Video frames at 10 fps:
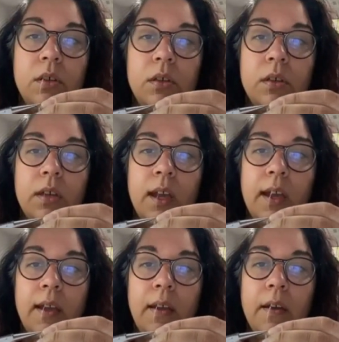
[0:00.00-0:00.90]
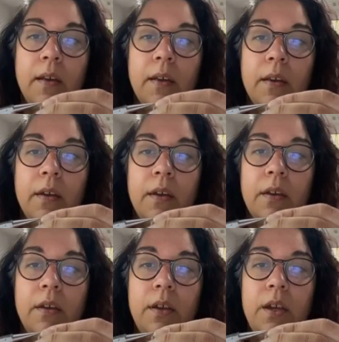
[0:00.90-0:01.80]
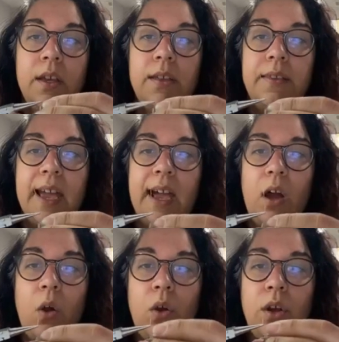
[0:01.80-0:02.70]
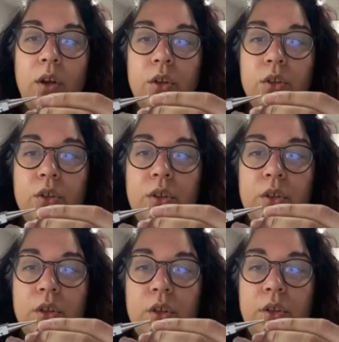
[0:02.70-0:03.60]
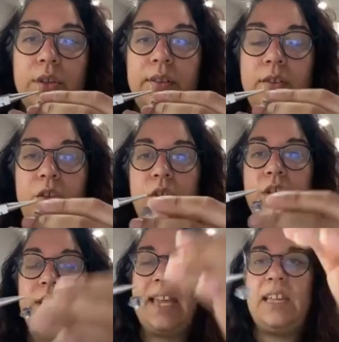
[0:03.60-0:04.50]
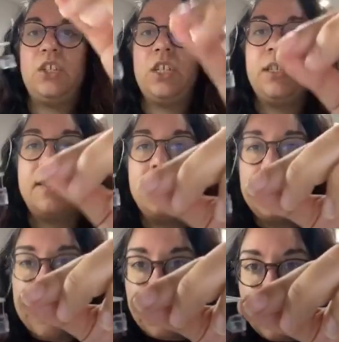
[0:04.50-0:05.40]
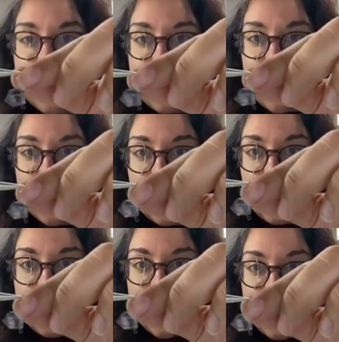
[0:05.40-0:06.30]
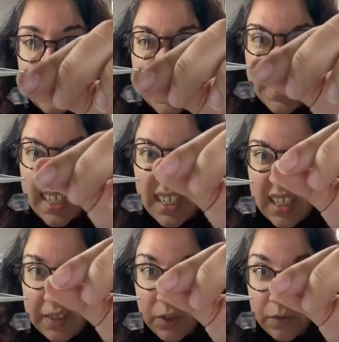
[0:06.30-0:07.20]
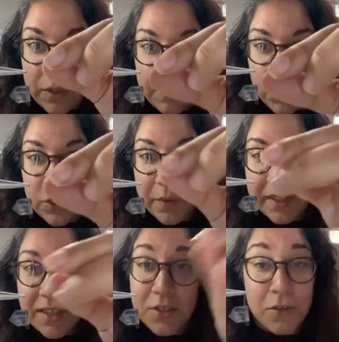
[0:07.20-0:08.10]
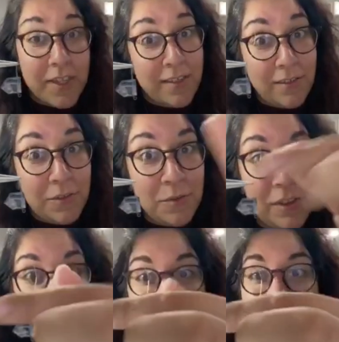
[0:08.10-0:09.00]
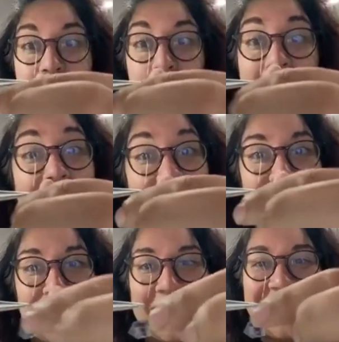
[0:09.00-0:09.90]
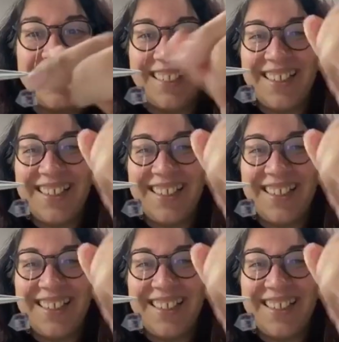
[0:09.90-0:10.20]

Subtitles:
Okay. Now you can gauge it. Take a look at the other loop that you just did if you're doing this, or take a look at the loop that I just did.